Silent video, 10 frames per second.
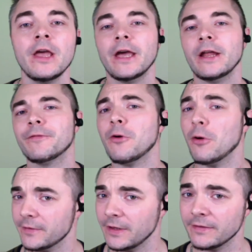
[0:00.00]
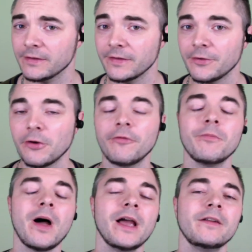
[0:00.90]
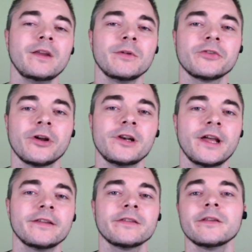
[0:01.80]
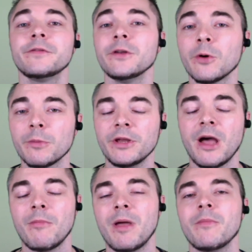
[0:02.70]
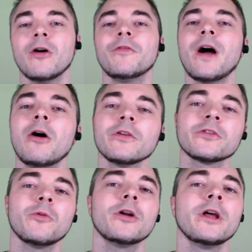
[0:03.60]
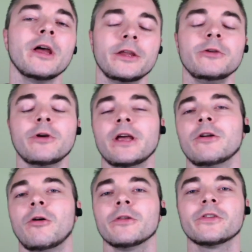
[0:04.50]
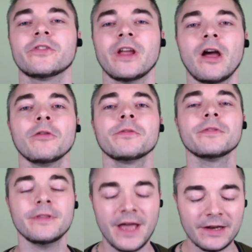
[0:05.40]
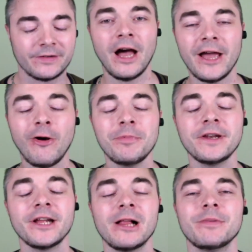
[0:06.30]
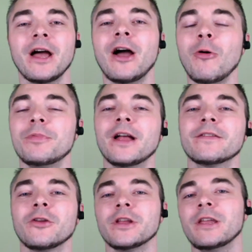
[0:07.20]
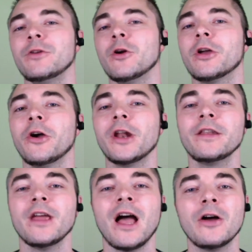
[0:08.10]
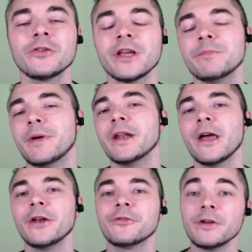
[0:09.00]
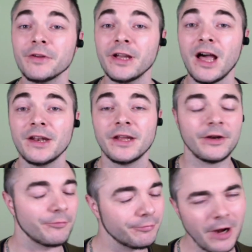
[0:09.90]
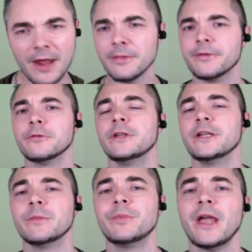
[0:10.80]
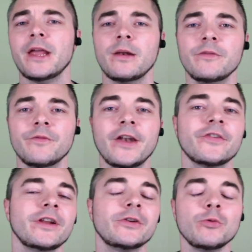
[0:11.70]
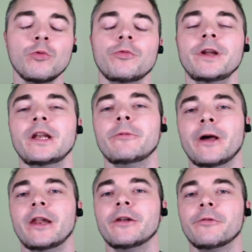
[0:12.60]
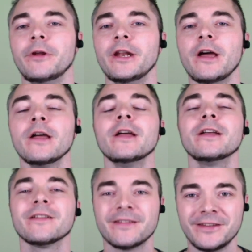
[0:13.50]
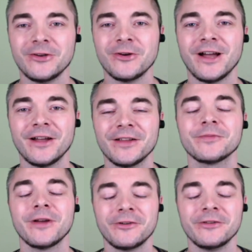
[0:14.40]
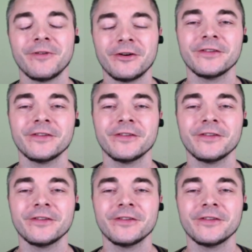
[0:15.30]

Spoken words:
And of course there's the Discord of my team Eternal Nexus. If you want to become a member of our squad, you can also check out that. I hope that helped. I hope that's going to give you a good idea how to get better at Rivengard and run through the campaign and eventually do really well in arena. See you guys very